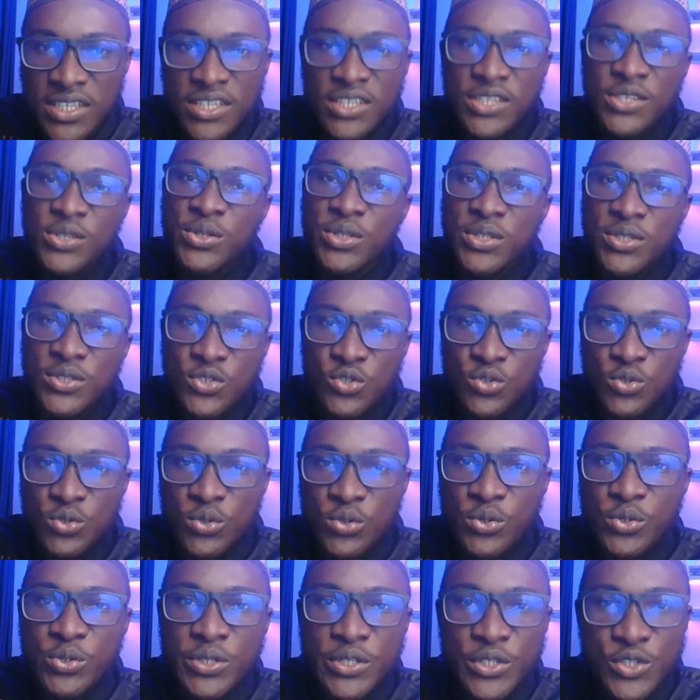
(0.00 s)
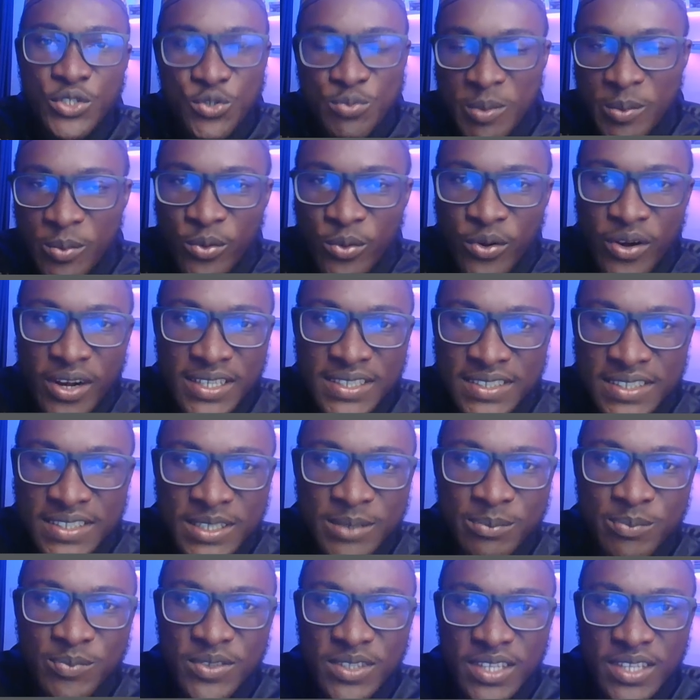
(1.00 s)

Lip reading: you need to know, you need to memorize them.